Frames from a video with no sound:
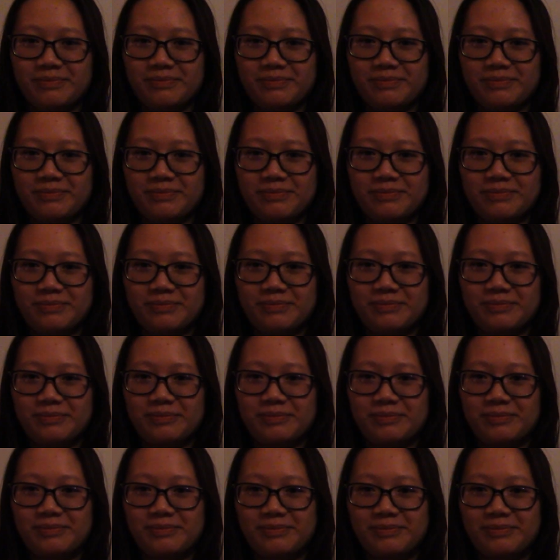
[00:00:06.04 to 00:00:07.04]

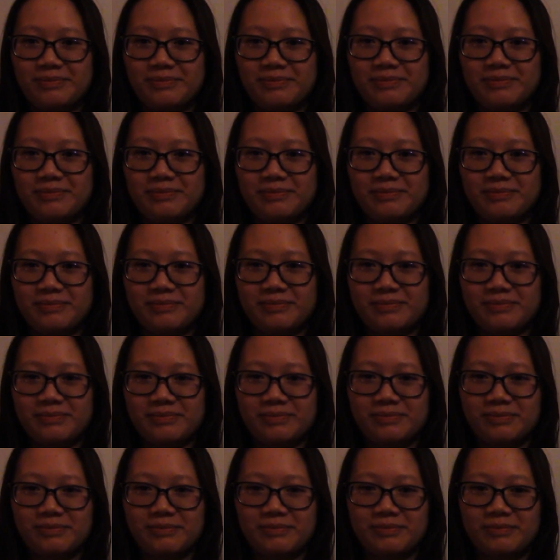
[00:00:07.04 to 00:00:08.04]

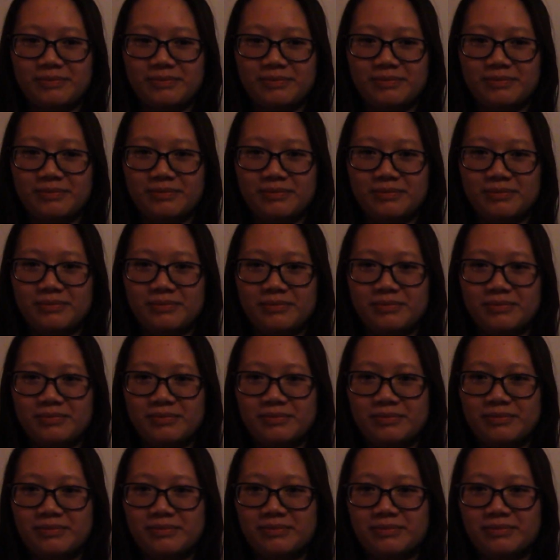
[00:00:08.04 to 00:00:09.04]

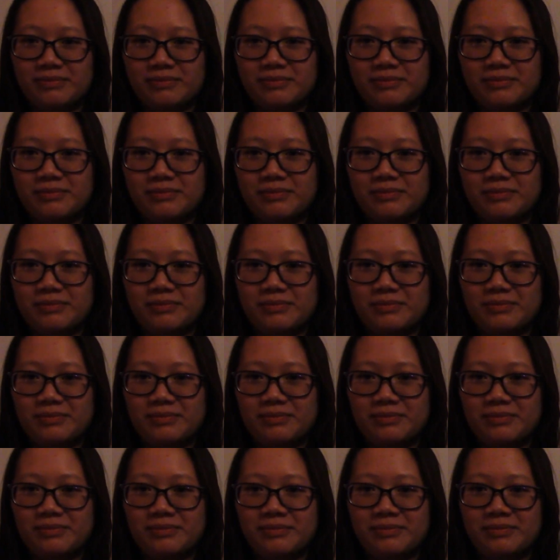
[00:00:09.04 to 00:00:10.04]

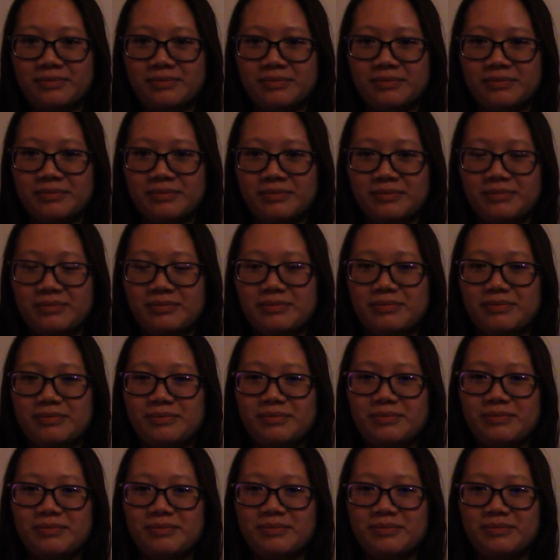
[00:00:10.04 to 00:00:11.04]

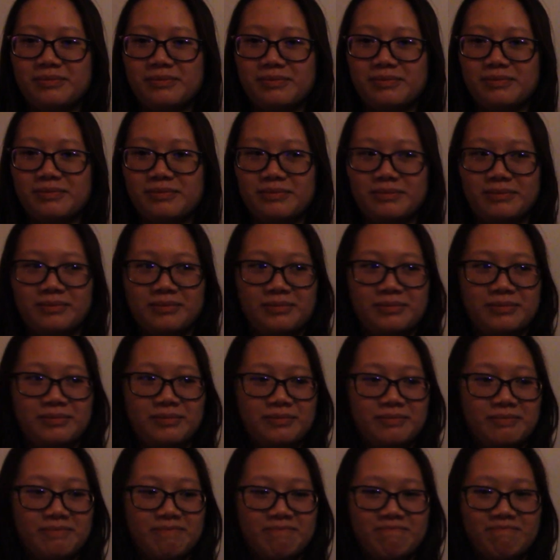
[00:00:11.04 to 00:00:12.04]

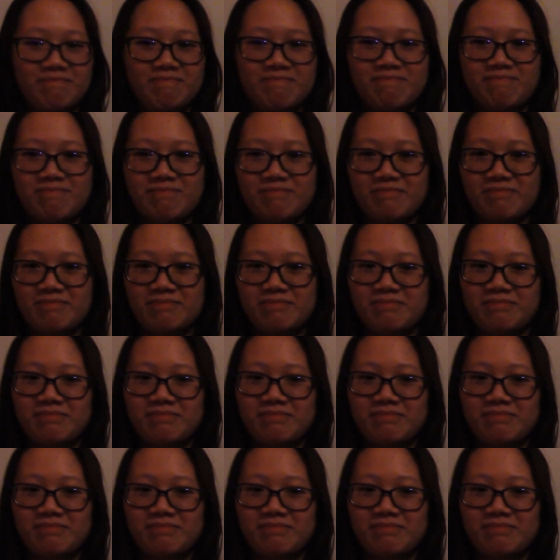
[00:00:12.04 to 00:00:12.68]
This person isn't speaking.